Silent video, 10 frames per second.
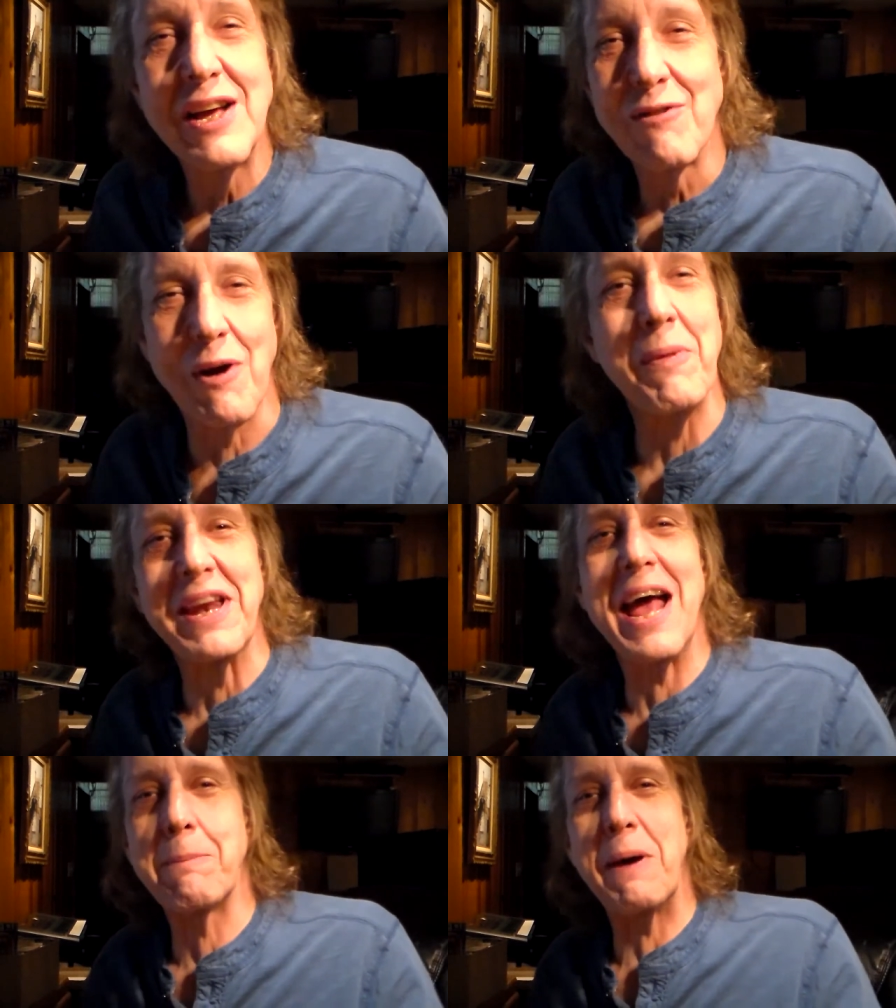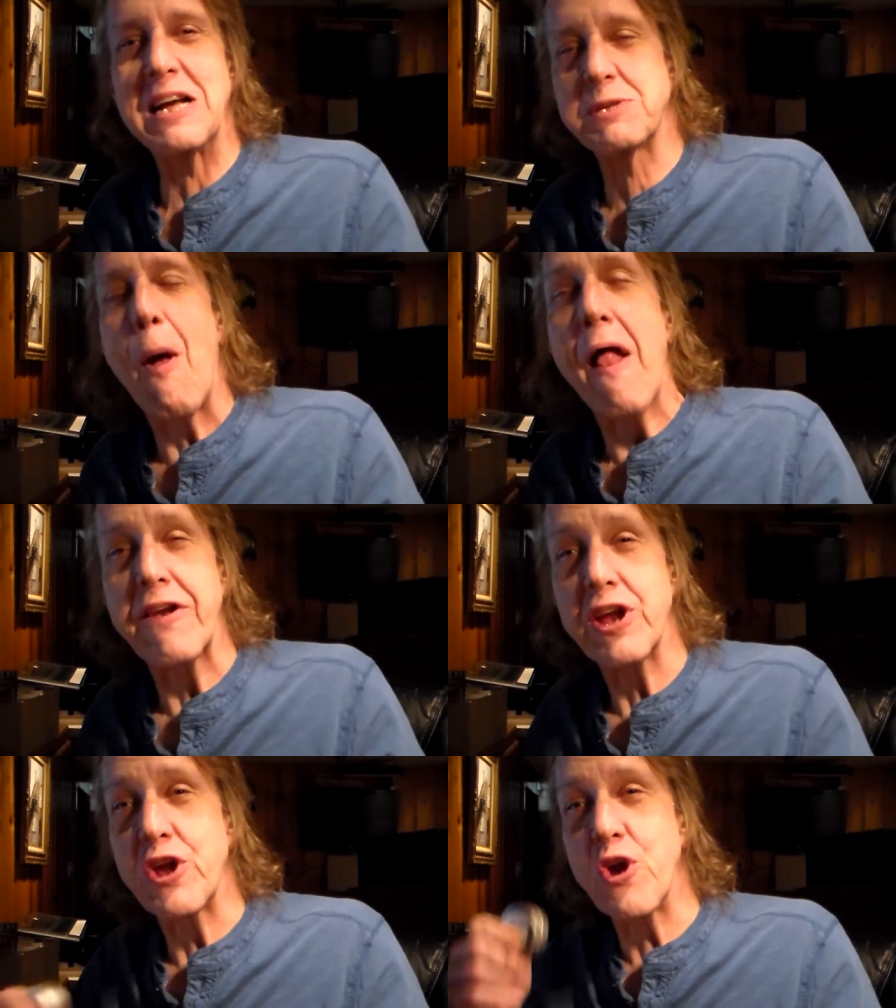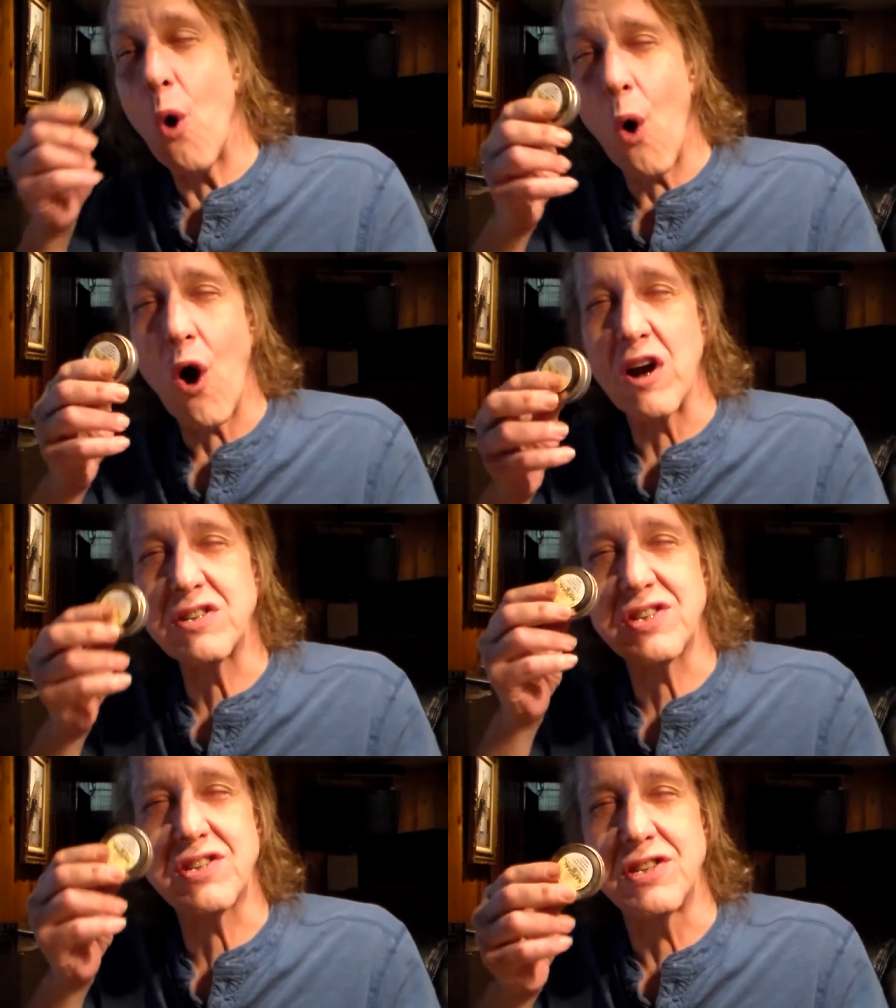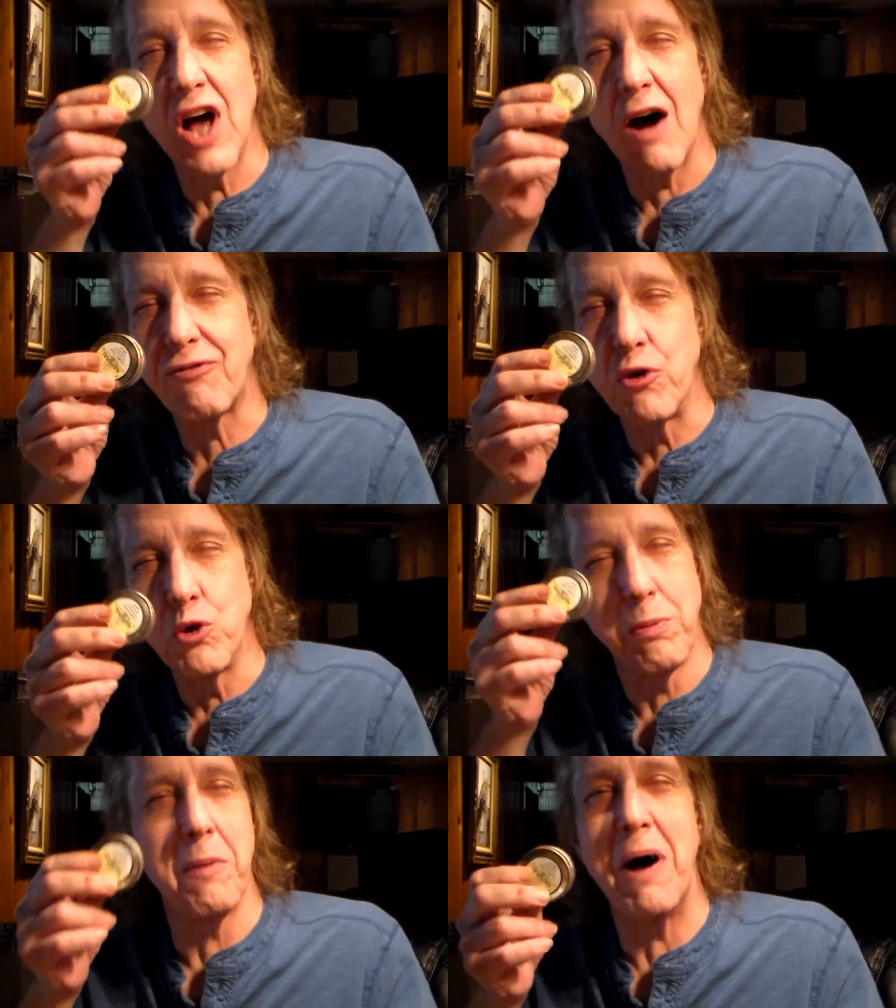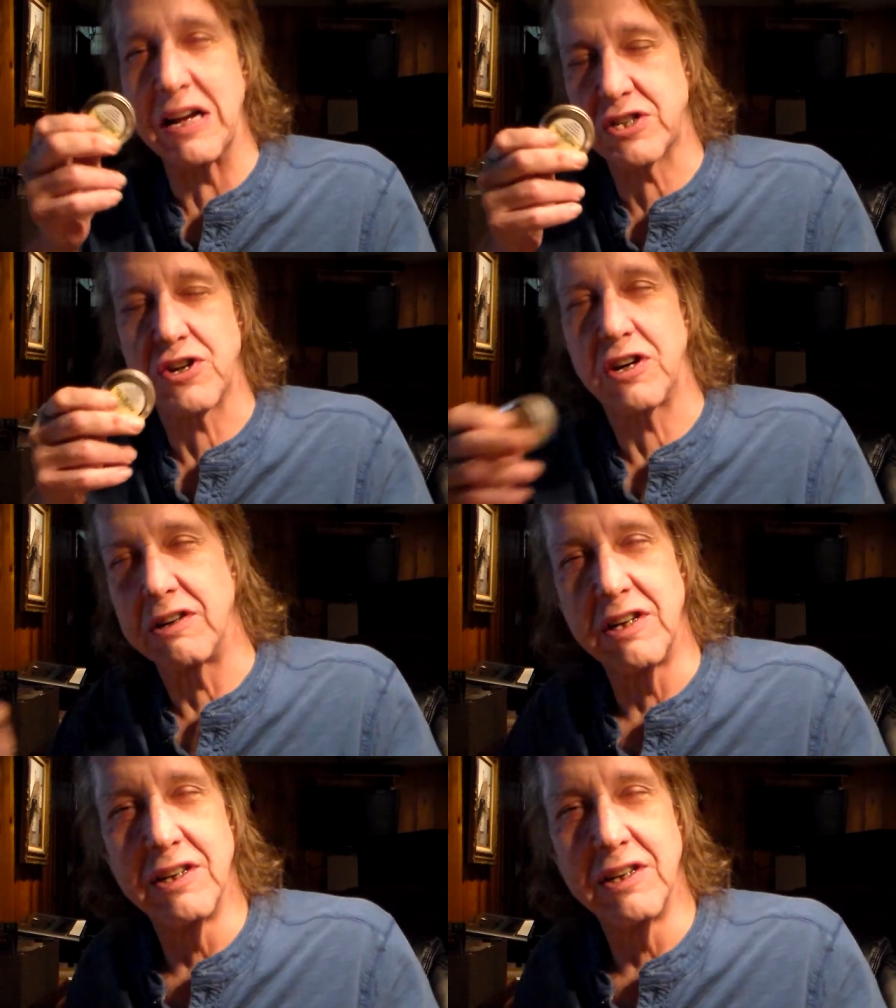From the Dank Basement, your snuff Ubermeister.